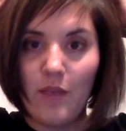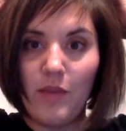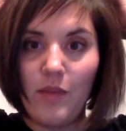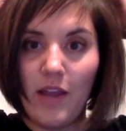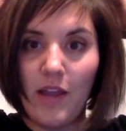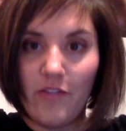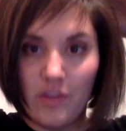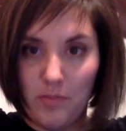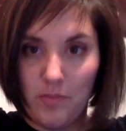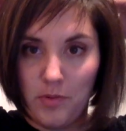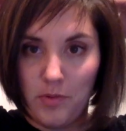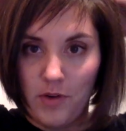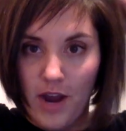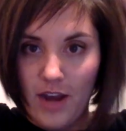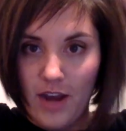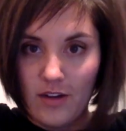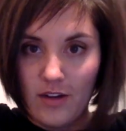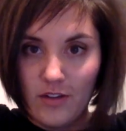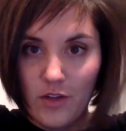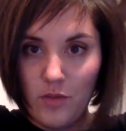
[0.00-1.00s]
we have the
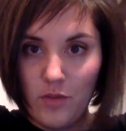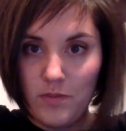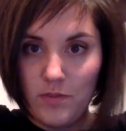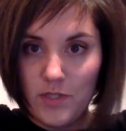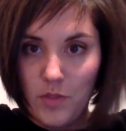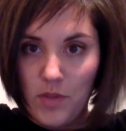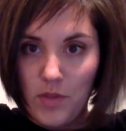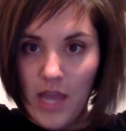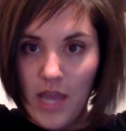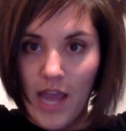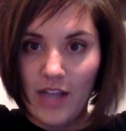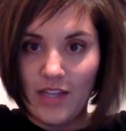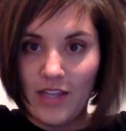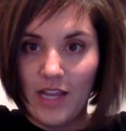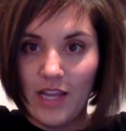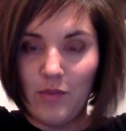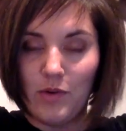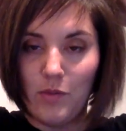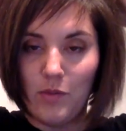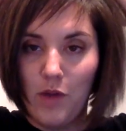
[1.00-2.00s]
parietal lobe, so we act
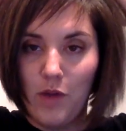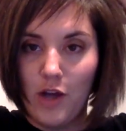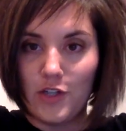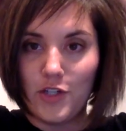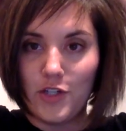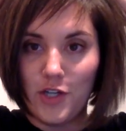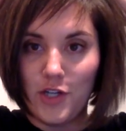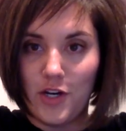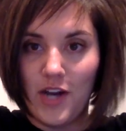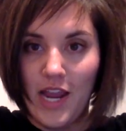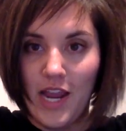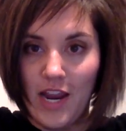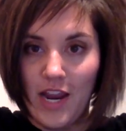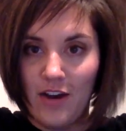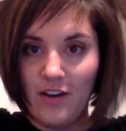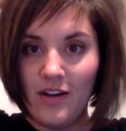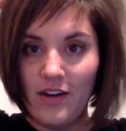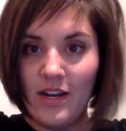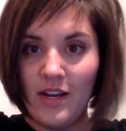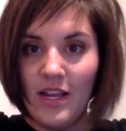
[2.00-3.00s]
like we're washing our
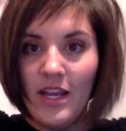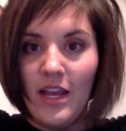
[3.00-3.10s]
hair.